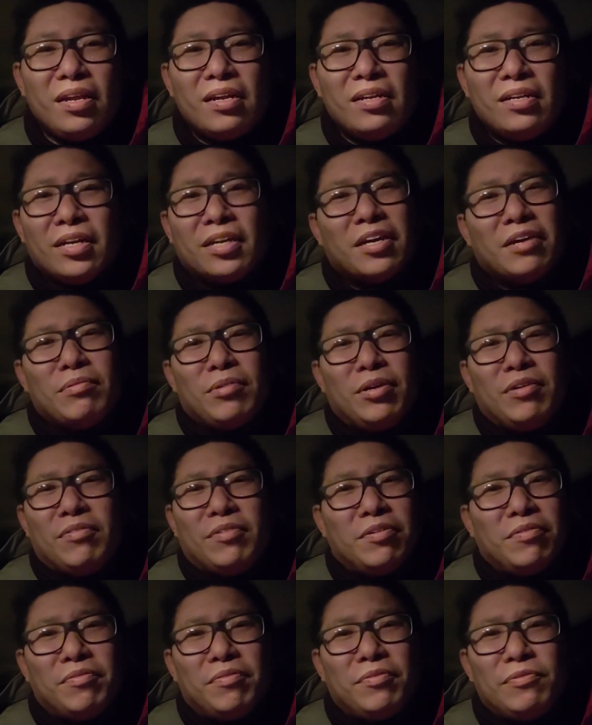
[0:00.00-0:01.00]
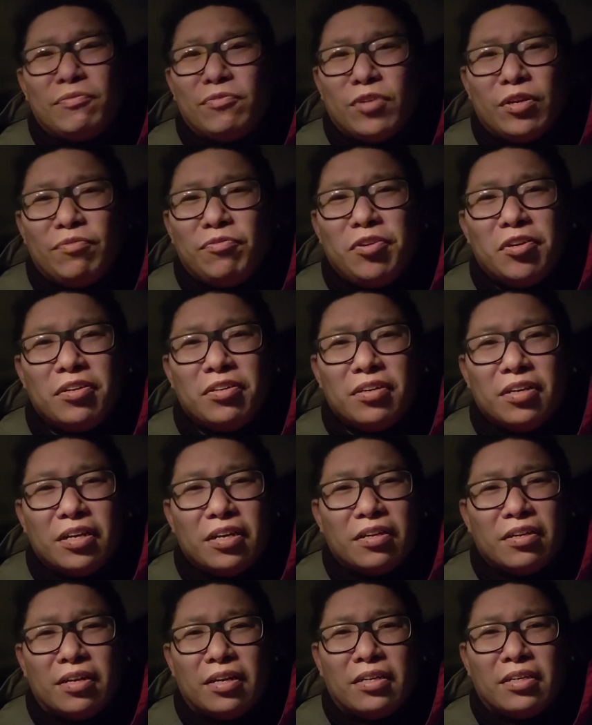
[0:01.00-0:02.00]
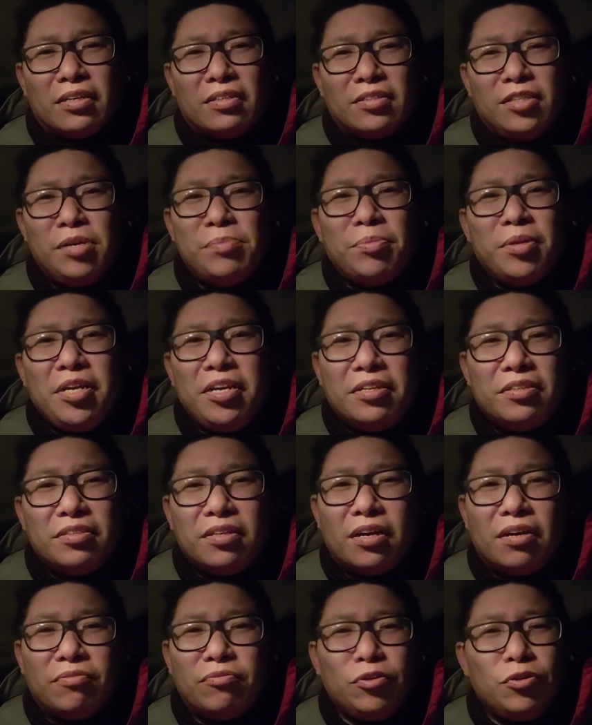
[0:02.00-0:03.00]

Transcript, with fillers: like if, if you're uh, like deeply in love,